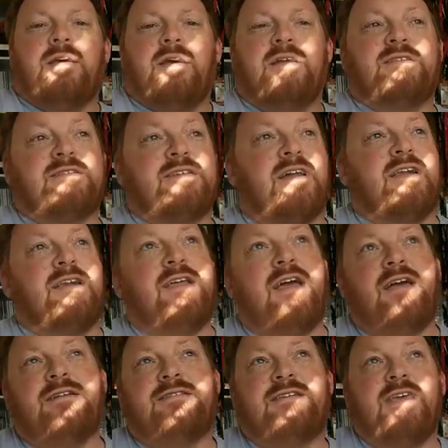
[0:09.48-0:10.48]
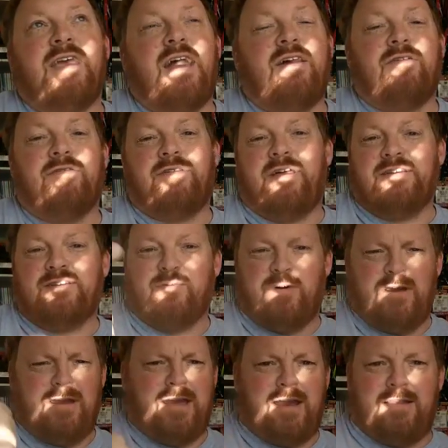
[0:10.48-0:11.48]
It's a sunny day in Seattle. That's
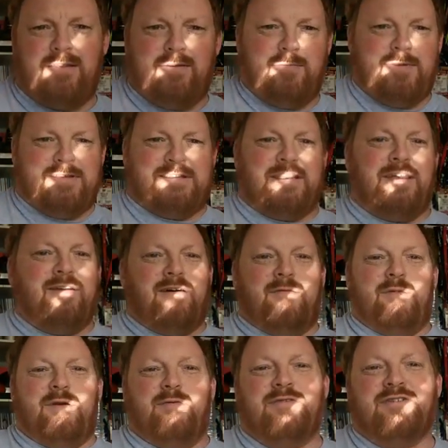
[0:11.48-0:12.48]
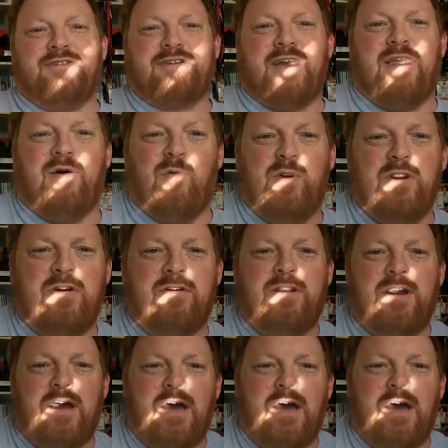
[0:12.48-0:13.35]
why I got a little bit of sun on me, which is kind of weird.